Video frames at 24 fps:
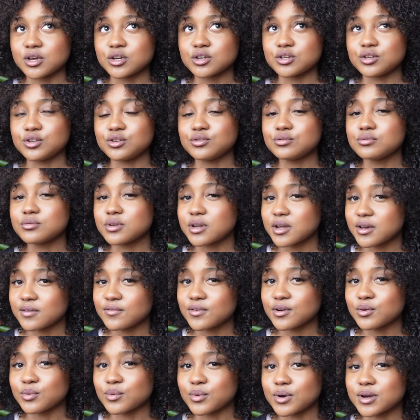You
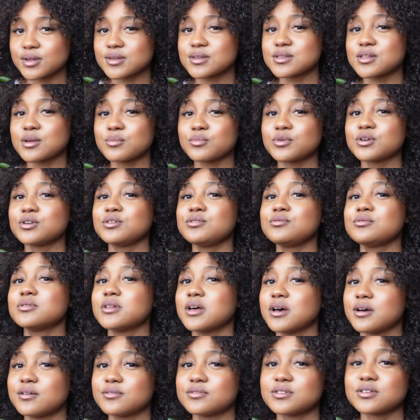never want someone you
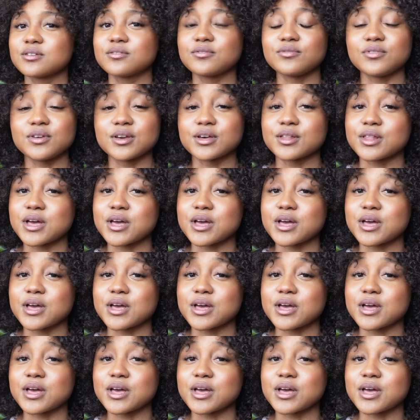love to feel